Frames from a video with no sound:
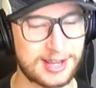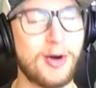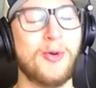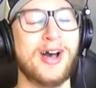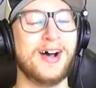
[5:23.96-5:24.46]
so,
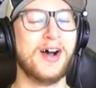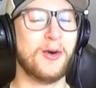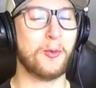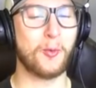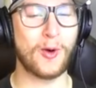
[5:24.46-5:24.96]

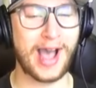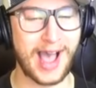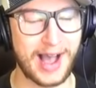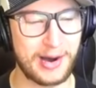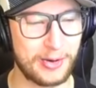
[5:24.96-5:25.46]

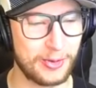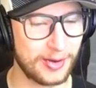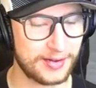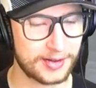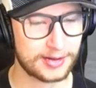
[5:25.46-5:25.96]
wow.
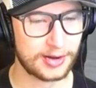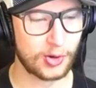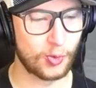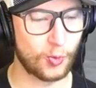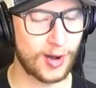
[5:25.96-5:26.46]

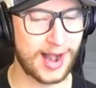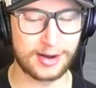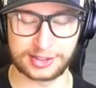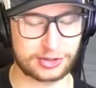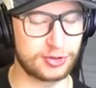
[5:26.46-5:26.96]
Wow.
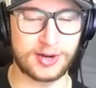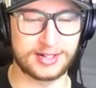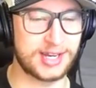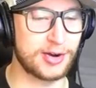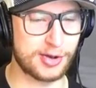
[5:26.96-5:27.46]
Screw
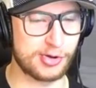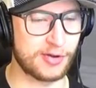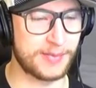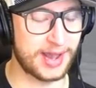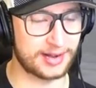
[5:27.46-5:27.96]
Ontario,
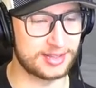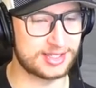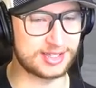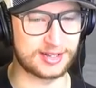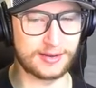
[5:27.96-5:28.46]
Quebec. This
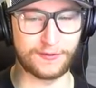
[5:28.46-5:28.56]
is